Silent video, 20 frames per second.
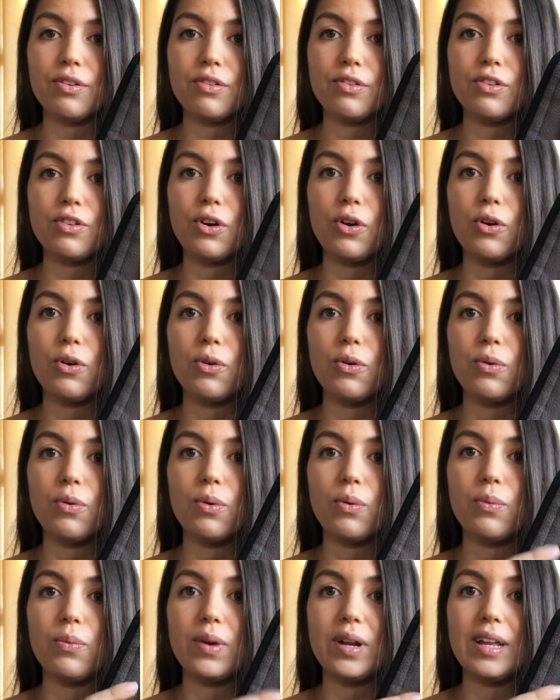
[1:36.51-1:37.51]

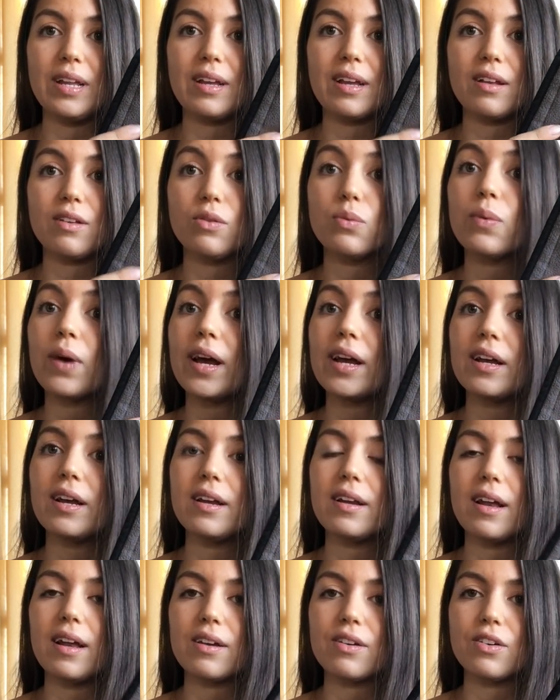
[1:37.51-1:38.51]
So when it gets wet, it
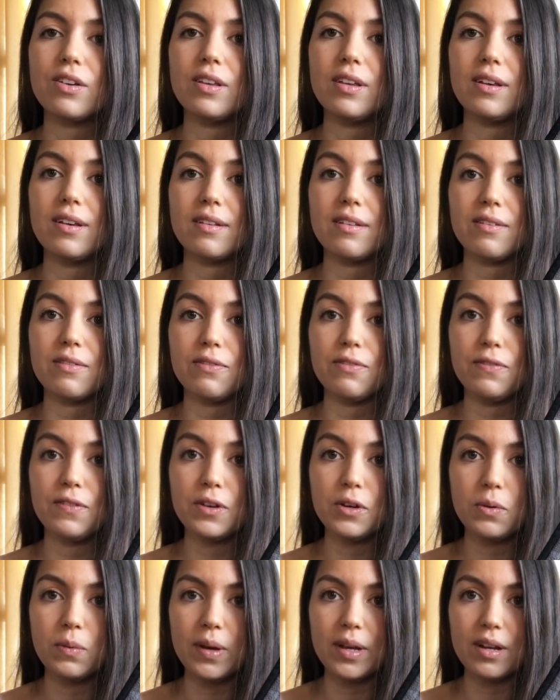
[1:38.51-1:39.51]
actually doesn't
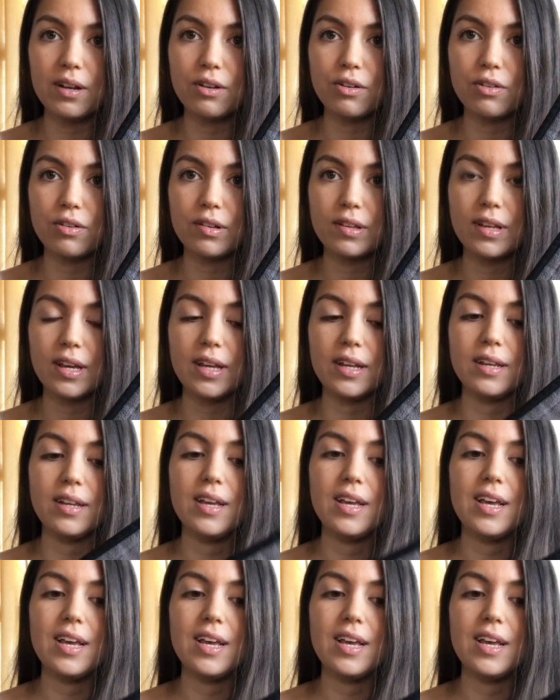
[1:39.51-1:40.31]
feel wet on your skin.